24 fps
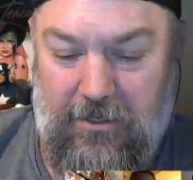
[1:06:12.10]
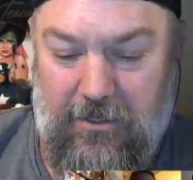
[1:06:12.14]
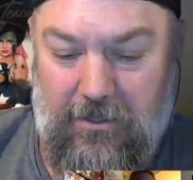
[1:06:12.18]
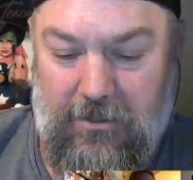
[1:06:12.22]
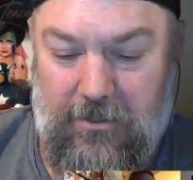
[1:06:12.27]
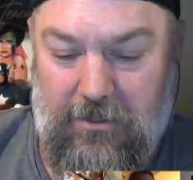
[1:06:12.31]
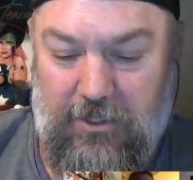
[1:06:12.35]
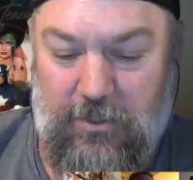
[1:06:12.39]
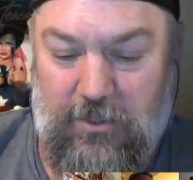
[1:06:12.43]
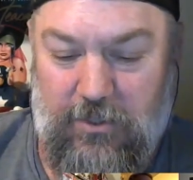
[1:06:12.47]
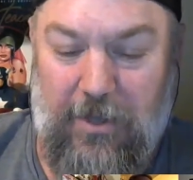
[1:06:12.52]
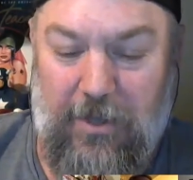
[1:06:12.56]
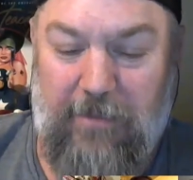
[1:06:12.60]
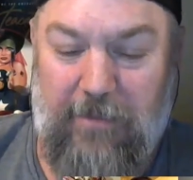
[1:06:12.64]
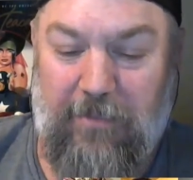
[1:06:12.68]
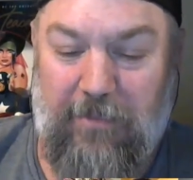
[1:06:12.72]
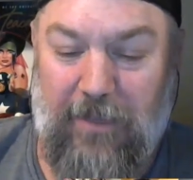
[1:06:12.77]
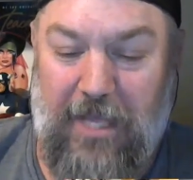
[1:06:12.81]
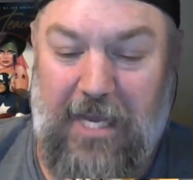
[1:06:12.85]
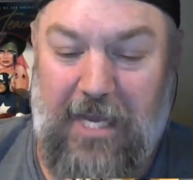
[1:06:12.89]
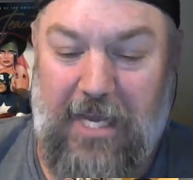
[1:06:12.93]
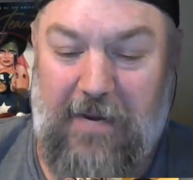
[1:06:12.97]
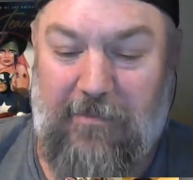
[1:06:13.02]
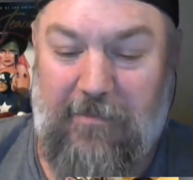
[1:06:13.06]
Twin
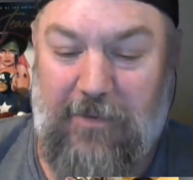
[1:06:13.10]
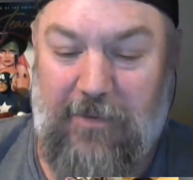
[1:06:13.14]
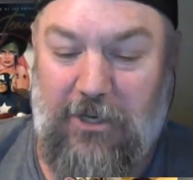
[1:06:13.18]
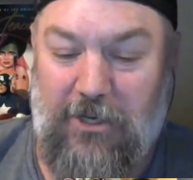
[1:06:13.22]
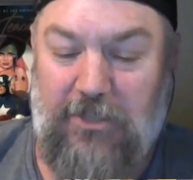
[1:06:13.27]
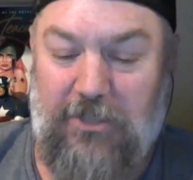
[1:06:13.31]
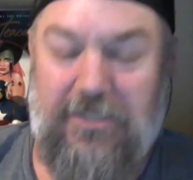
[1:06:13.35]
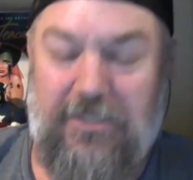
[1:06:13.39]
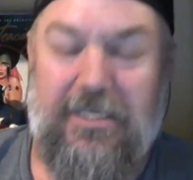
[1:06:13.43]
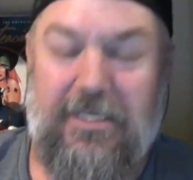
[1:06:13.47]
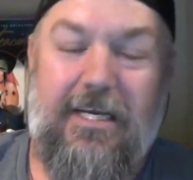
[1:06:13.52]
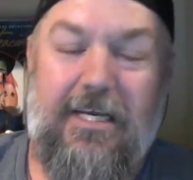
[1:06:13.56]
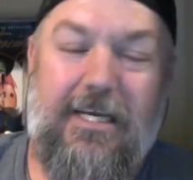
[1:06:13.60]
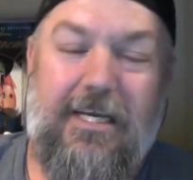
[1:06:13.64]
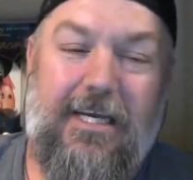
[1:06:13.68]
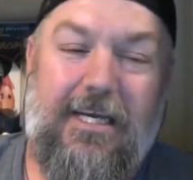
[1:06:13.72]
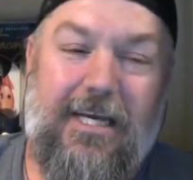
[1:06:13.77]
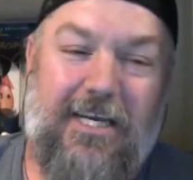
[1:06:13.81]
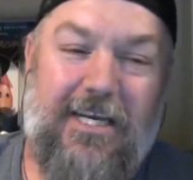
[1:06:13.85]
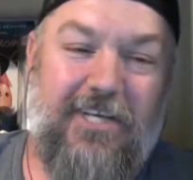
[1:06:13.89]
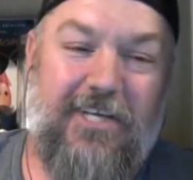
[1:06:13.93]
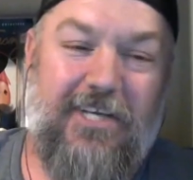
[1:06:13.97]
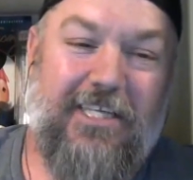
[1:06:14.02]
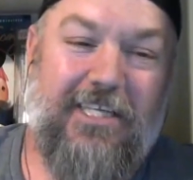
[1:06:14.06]
Planet Bros. I
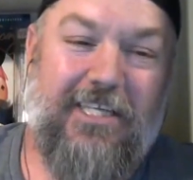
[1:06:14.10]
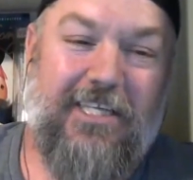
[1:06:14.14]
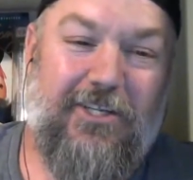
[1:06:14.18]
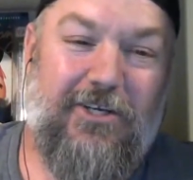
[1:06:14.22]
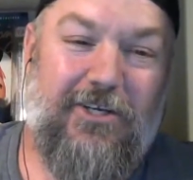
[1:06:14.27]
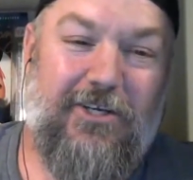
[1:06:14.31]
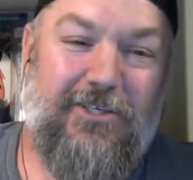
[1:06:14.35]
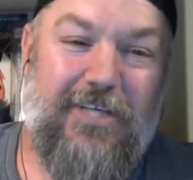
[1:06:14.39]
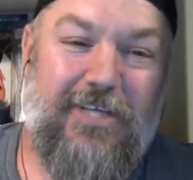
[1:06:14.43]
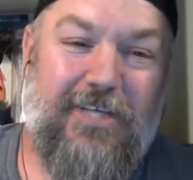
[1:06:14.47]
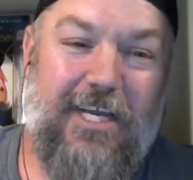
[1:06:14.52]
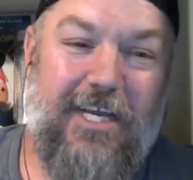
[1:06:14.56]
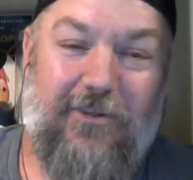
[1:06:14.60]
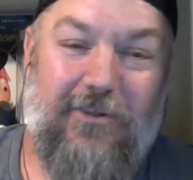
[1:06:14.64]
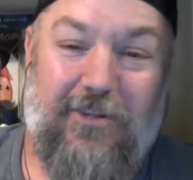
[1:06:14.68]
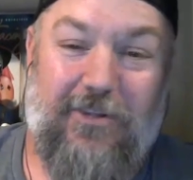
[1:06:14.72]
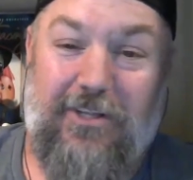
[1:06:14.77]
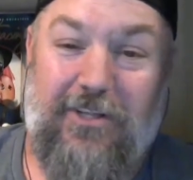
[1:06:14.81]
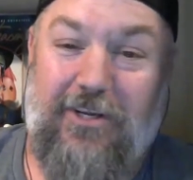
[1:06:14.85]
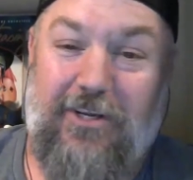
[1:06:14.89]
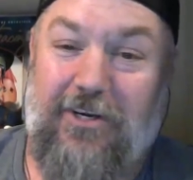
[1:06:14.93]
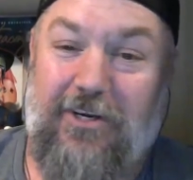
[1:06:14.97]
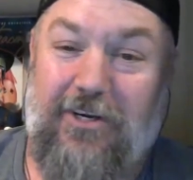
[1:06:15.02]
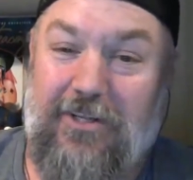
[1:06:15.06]
checked out their channel.
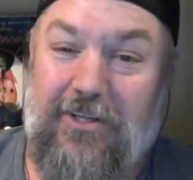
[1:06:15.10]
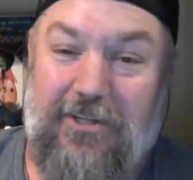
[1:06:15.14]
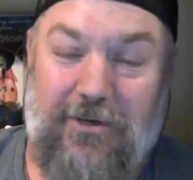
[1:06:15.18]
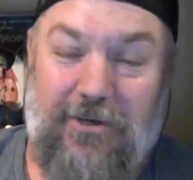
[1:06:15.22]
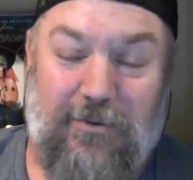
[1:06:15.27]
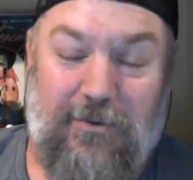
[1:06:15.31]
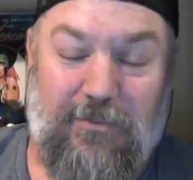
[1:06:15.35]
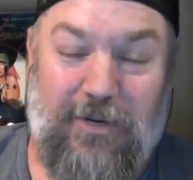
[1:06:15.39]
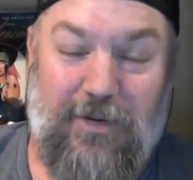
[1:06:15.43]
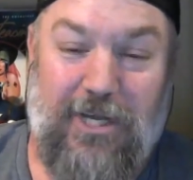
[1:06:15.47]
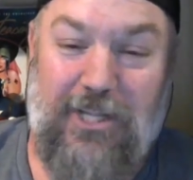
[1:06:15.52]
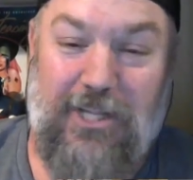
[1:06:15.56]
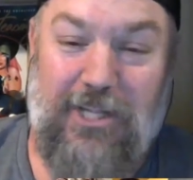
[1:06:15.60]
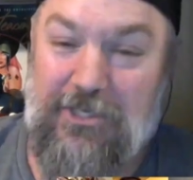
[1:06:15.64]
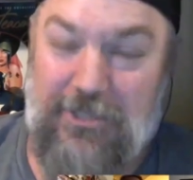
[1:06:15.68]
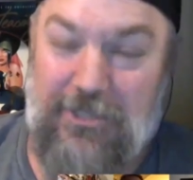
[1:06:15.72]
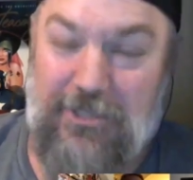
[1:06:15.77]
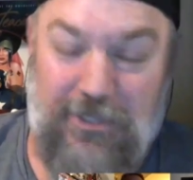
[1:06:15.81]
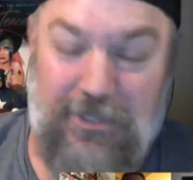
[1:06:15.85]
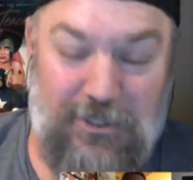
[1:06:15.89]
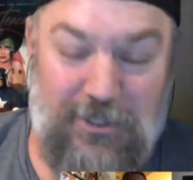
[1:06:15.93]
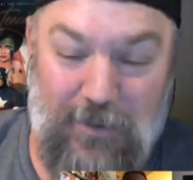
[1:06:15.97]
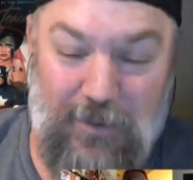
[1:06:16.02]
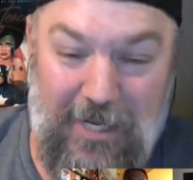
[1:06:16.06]
They're brothers. They're
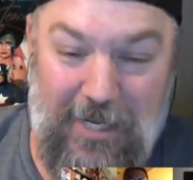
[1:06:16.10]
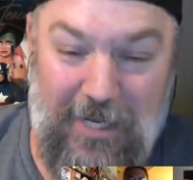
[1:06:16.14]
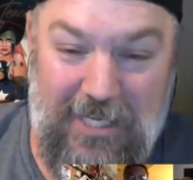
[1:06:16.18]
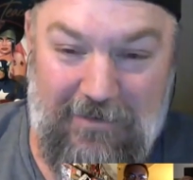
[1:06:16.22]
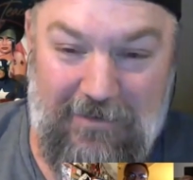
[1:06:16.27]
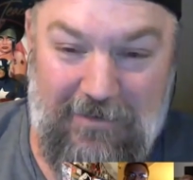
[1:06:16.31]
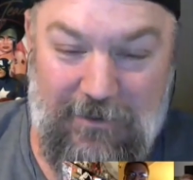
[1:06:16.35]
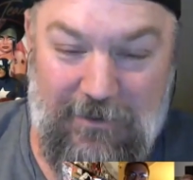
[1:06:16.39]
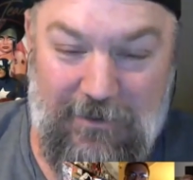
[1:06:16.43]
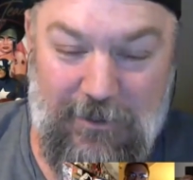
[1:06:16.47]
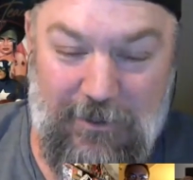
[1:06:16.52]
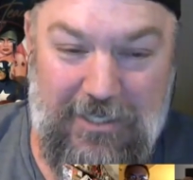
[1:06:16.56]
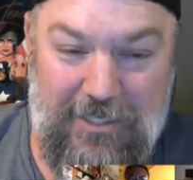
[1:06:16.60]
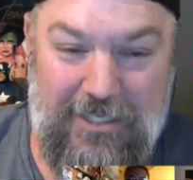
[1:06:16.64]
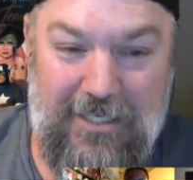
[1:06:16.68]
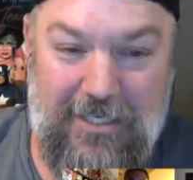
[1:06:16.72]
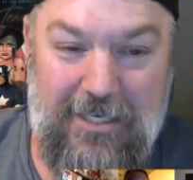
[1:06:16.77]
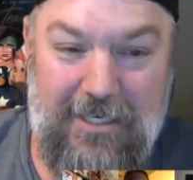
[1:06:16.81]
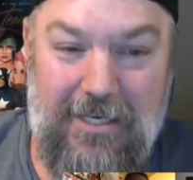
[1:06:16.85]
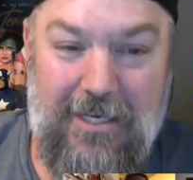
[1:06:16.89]
twins, of course.